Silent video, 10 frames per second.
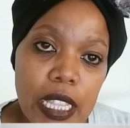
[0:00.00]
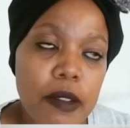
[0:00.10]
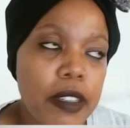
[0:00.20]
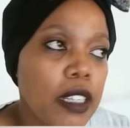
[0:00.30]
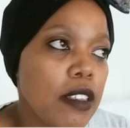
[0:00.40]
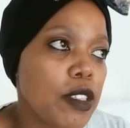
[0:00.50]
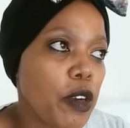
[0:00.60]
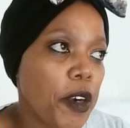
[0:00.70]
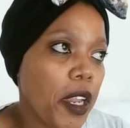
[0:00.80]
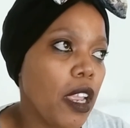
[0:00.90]
the real
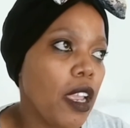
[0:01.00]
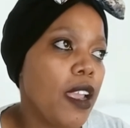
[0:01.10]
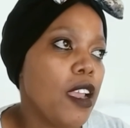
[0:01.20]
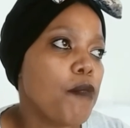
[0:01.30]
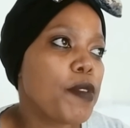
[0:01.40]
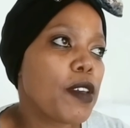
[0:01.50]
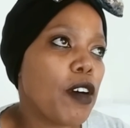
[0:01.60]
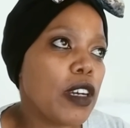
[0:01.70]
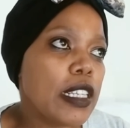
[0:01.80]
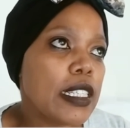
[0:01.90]
story.
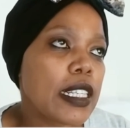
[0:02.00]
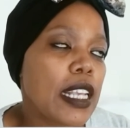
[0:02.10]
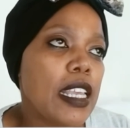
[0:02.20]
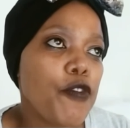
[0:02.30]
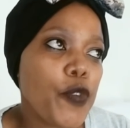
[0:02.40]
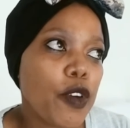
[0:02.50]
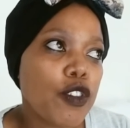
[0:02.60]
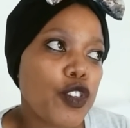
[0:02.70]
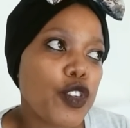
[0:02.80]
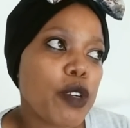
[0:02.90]
Because if we're going
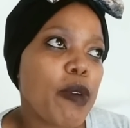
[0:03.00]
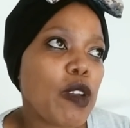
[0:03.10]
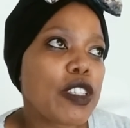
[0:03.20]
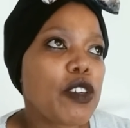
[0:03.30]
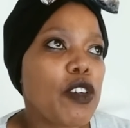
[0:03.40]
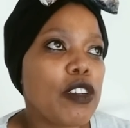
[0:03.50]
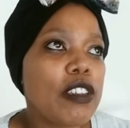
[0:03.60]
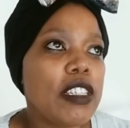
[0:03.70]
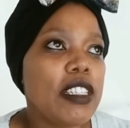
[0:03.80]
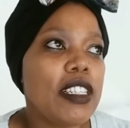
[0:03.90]
to talk about
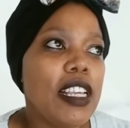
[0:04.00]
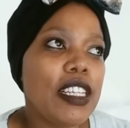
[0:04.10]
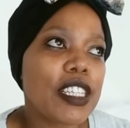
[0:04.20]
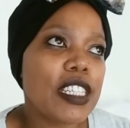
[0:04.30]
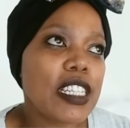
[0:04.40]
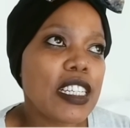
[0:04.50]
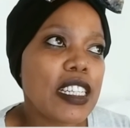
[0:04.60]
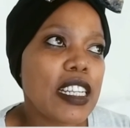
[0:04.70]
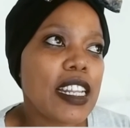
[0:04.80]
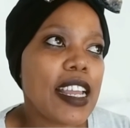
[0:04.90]
decolonization,
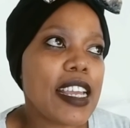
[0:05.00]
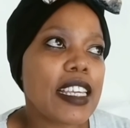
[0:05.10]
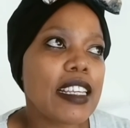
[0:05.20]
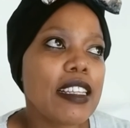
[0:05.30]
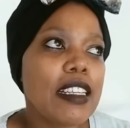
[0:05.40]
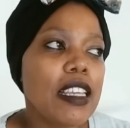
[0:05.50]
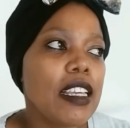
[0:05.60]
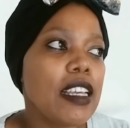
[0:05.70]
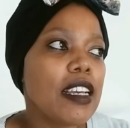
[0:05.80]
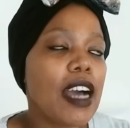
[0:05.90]
like
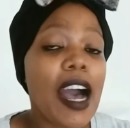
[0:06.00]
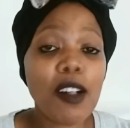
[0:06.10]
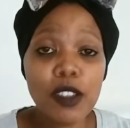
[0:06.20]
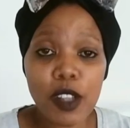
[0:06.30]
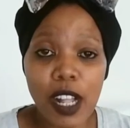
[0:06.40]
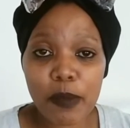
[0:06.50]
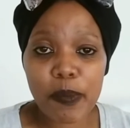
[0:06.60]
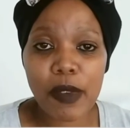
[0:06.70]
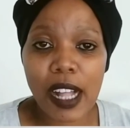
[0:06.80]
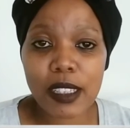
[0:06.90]

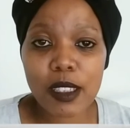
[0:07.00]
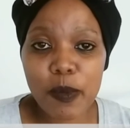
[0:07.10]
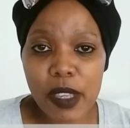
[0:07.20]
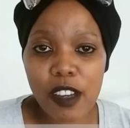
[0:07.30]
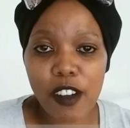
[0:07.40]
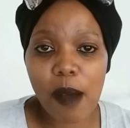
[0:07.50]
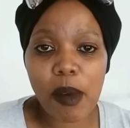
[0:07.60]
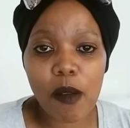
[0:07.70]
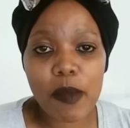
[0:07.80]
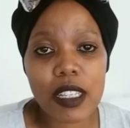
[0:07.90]
I'll speak
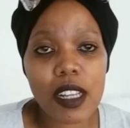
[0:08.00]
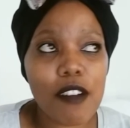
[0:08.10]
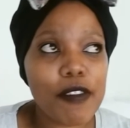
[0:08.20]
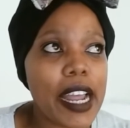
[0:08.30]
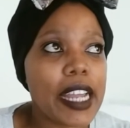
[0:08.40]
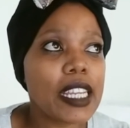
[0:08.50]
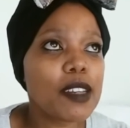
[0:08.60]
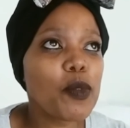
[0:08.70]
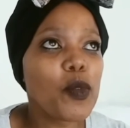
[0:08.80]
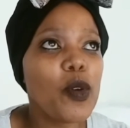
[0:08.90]
about myself. Like
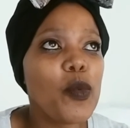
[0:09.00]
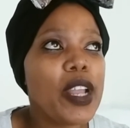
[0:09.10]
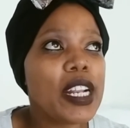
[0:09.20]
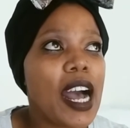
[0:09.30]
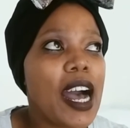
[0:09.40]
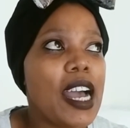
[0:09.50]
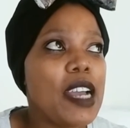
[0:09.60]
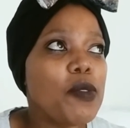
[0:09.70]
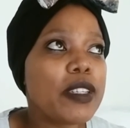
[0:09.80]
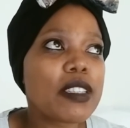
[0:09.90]
when I
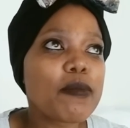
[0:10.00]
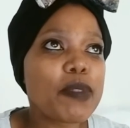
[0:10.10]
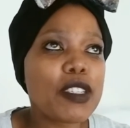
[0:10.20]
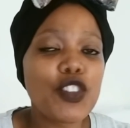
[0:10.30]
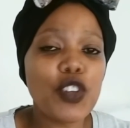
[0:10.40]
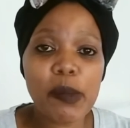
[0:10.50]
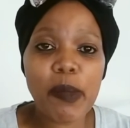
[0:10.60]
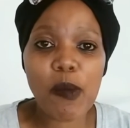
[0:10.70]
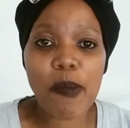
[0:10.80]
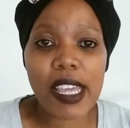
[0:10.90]
was being taught
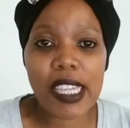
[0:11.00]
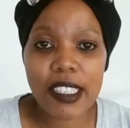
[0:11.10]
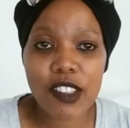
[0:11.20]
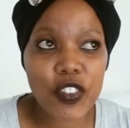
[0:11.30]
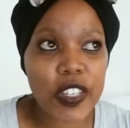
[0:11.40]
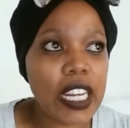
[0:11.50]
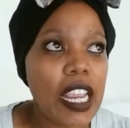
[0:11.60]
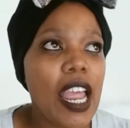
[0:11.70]
about my history,